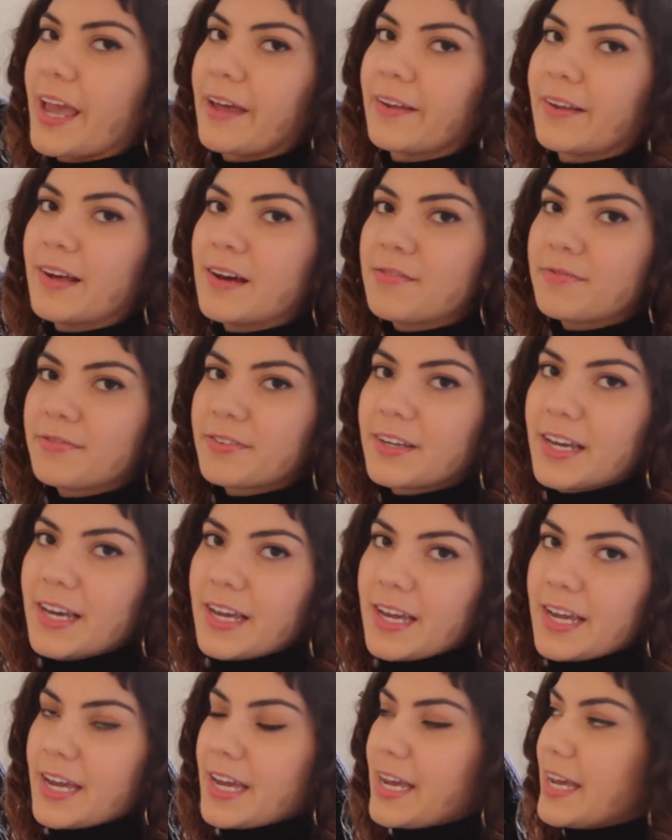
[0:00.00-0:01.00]
Calef,
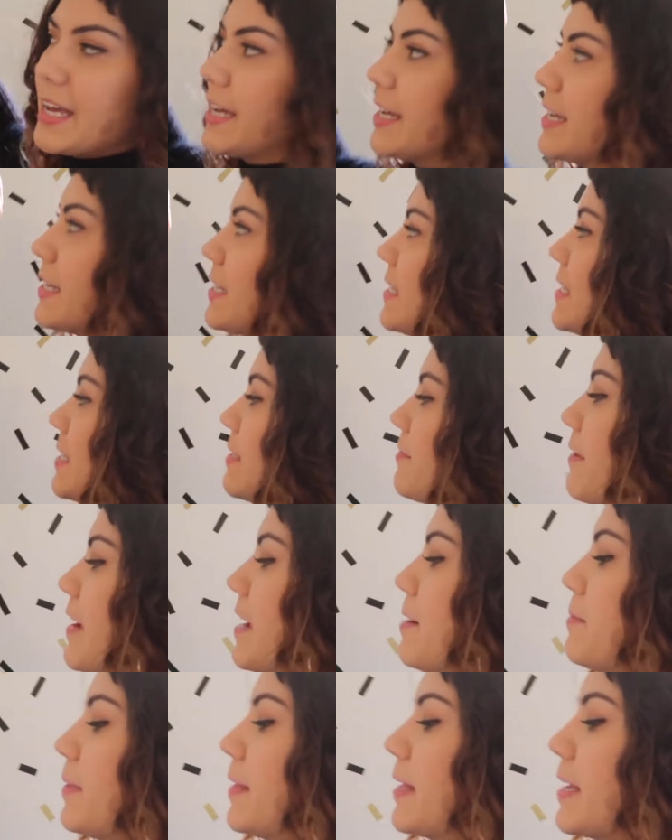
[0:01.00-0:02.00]
his
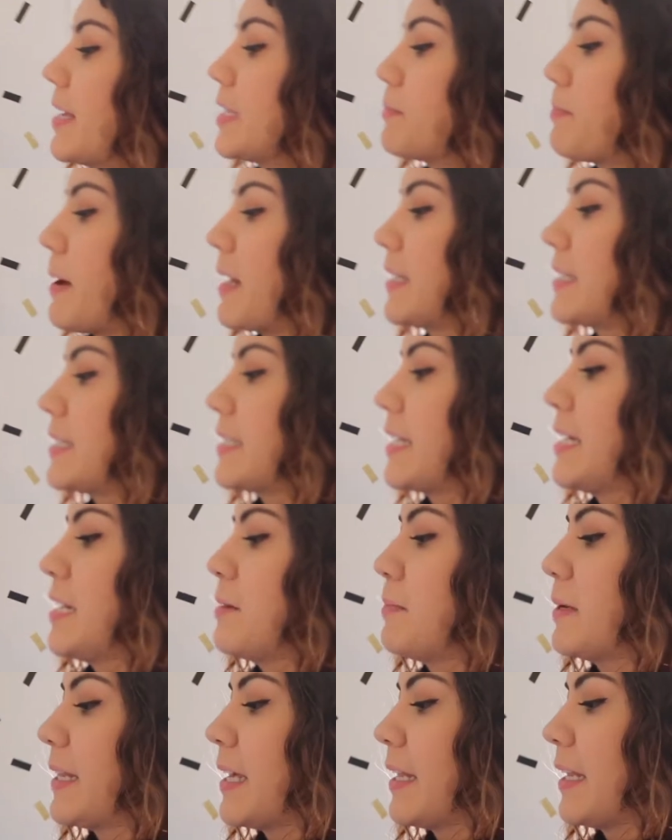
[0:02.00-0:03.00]
family is
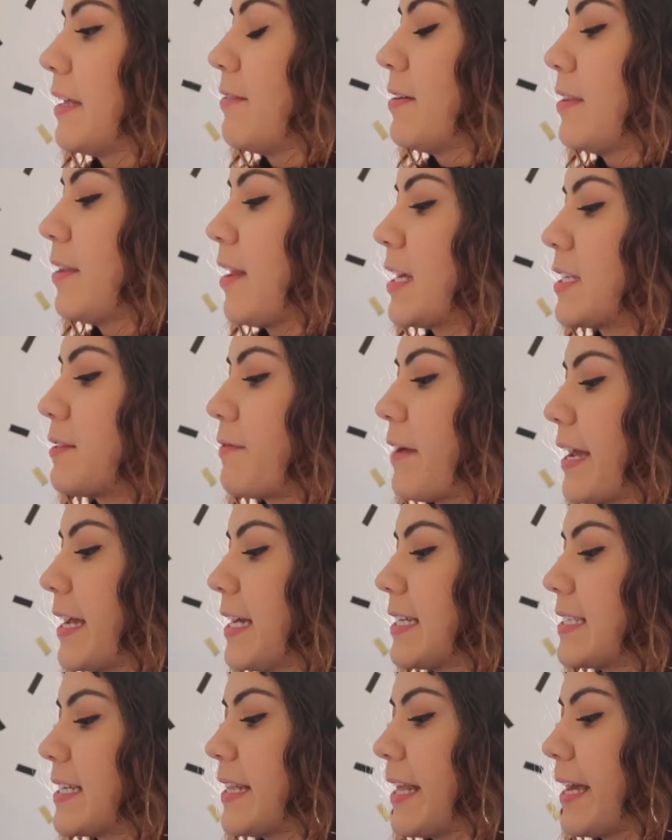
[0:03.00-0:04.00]
Palestinian, but they live in Las
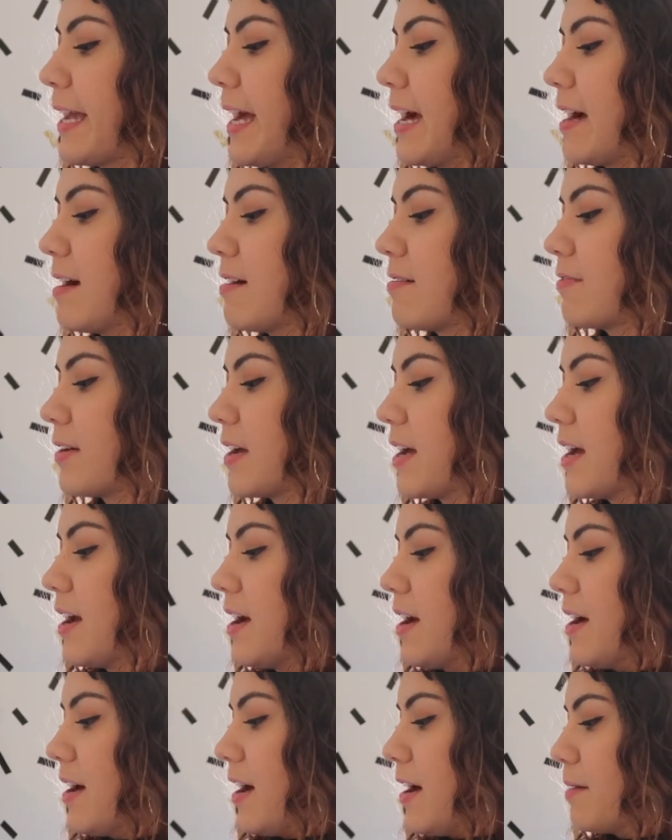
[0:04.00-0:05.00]
Vegas, and they have
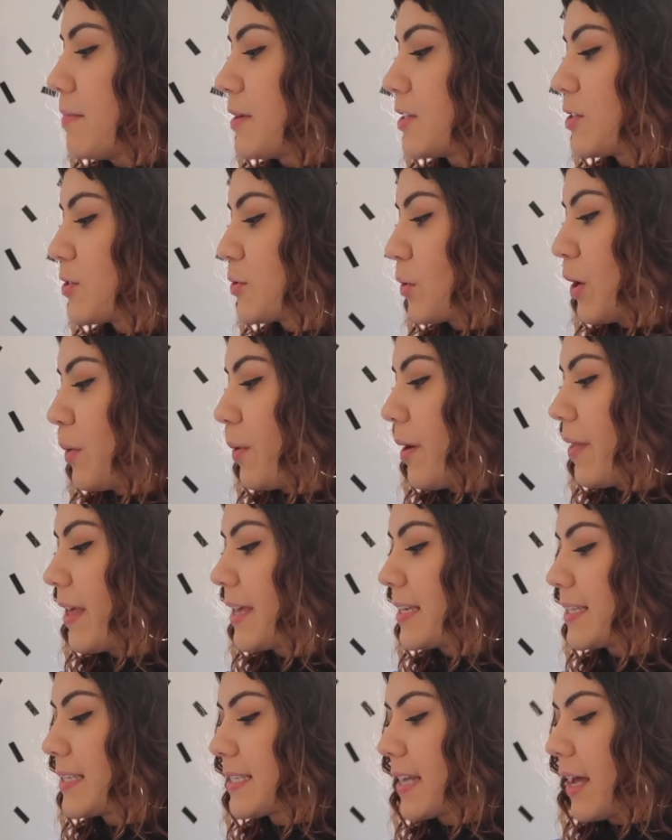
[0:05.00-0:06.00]
a store where
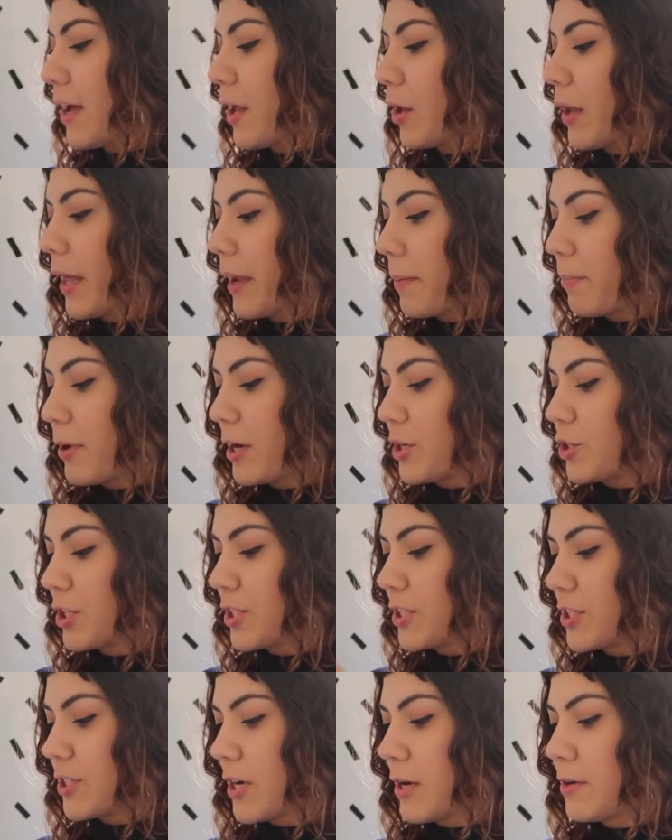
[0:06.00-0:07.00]
they sell like
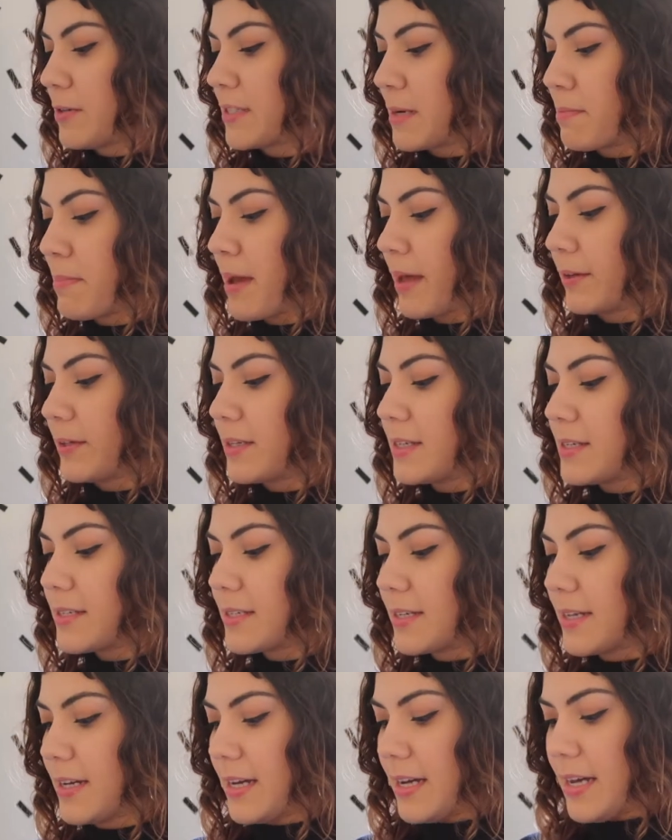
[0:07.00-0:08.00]
precious stones and
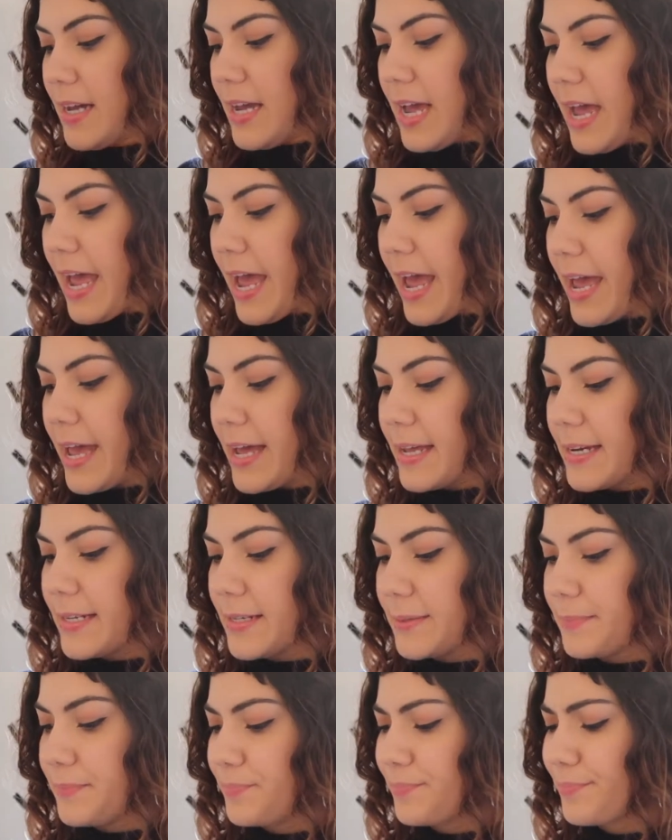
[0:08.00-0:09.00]
metals.
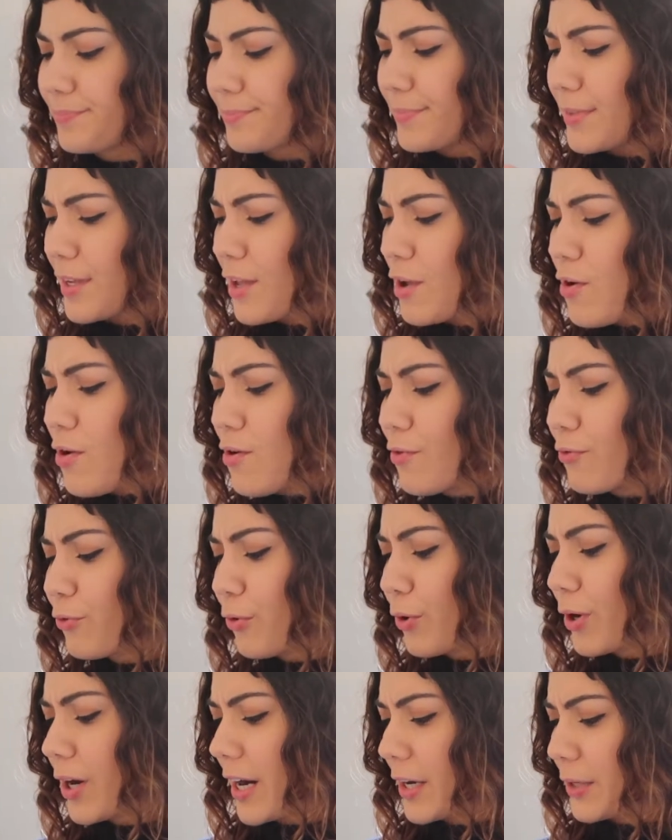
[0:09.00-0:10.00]
And
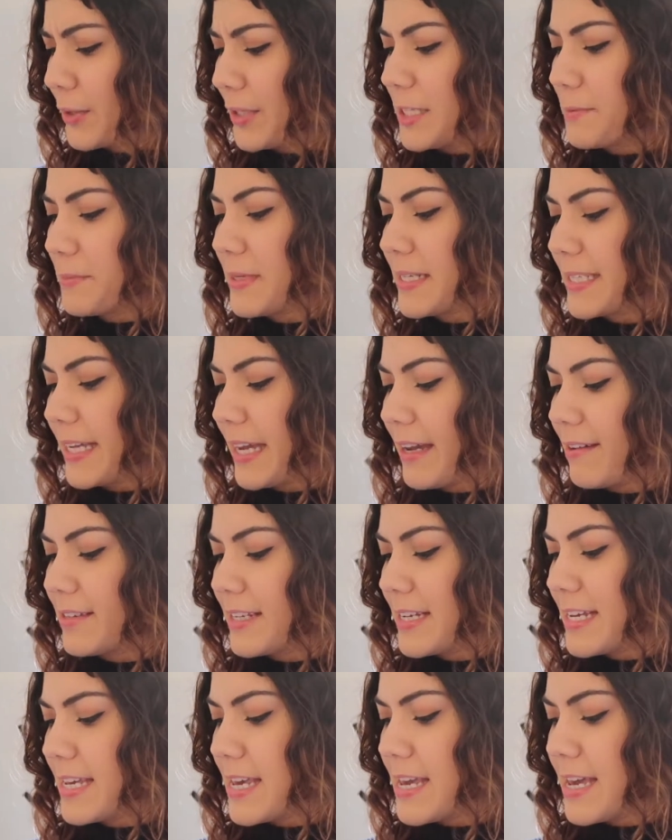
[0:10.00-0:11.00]
for a Christmas gift,
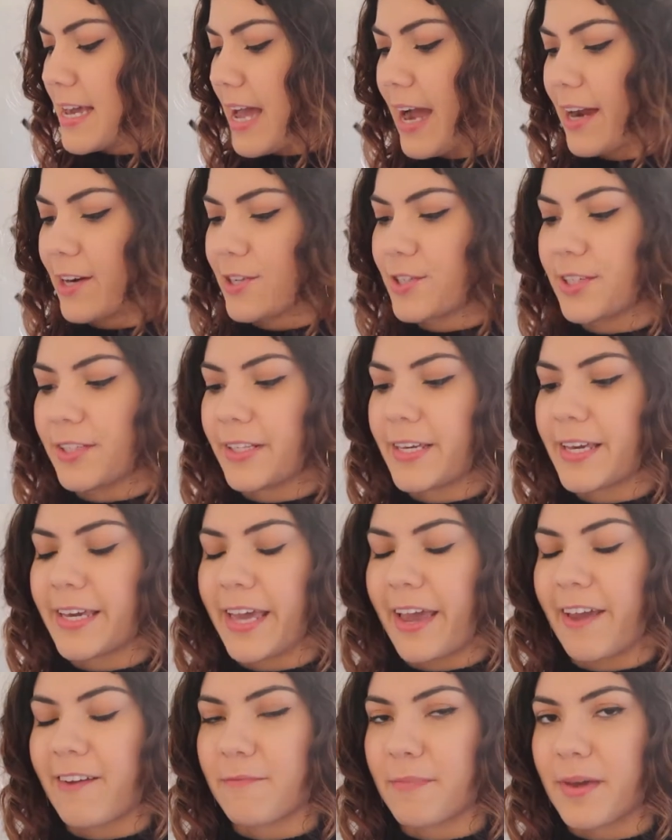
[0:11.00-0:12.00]
he actually
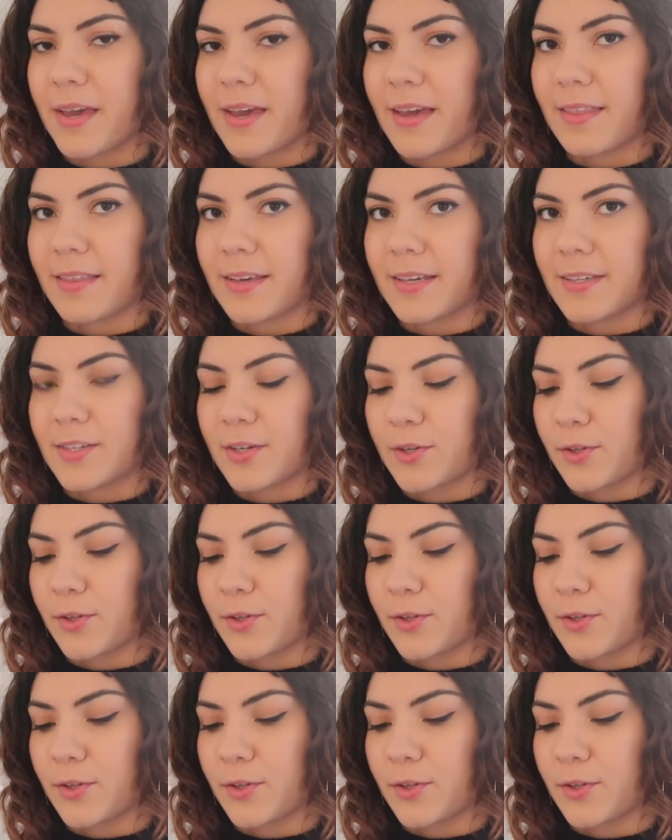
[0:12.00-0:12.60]
gave me this